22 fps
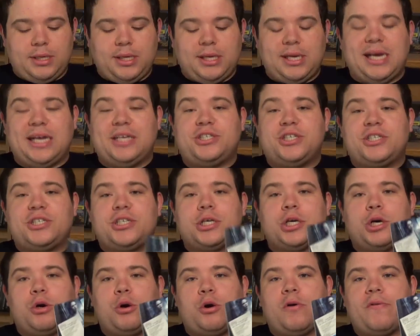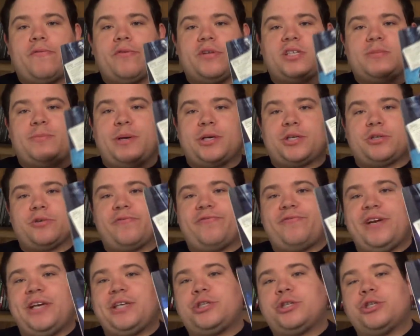And just to go over the special
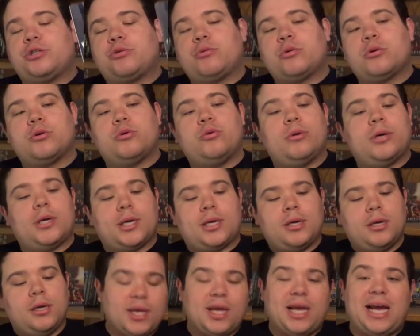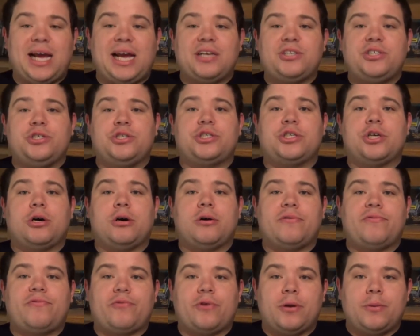features real quick, as you
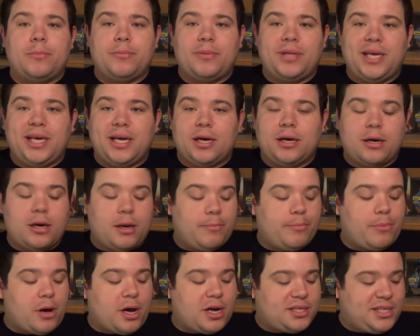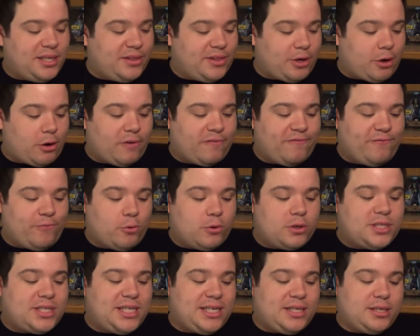saw from the unboxing, there are
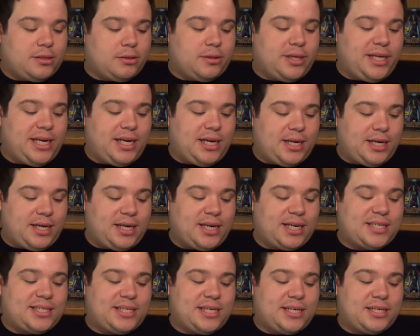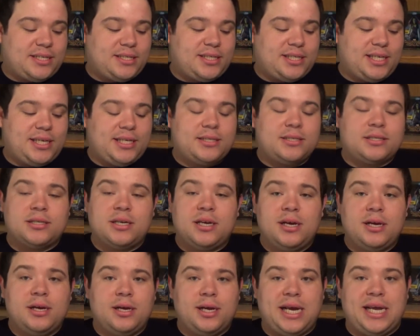14 deleted and extended scenes
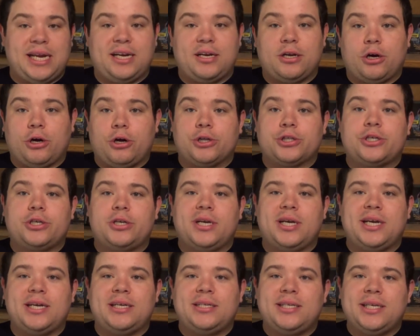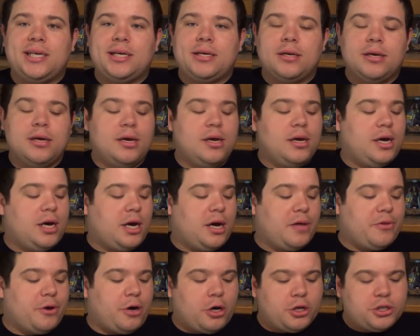and an alternate ending.
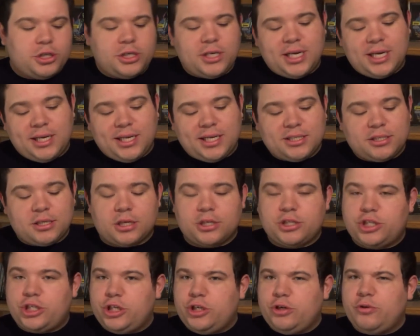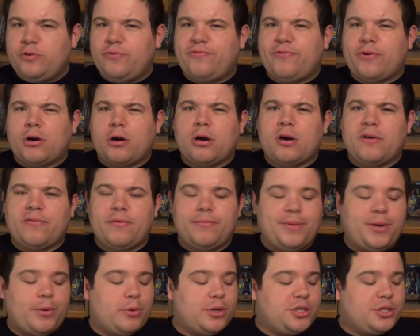The alternate ending is not too far off from
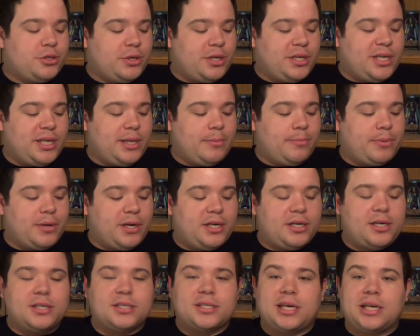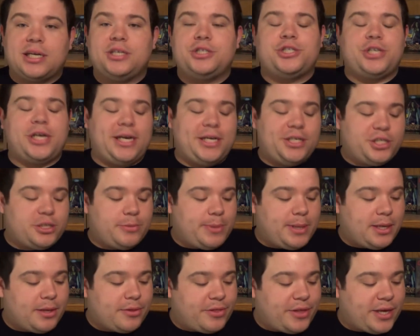the original ending, but it does kind of change a
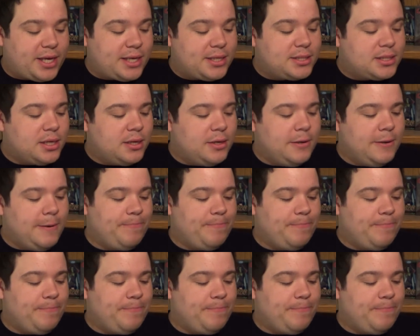bit of things.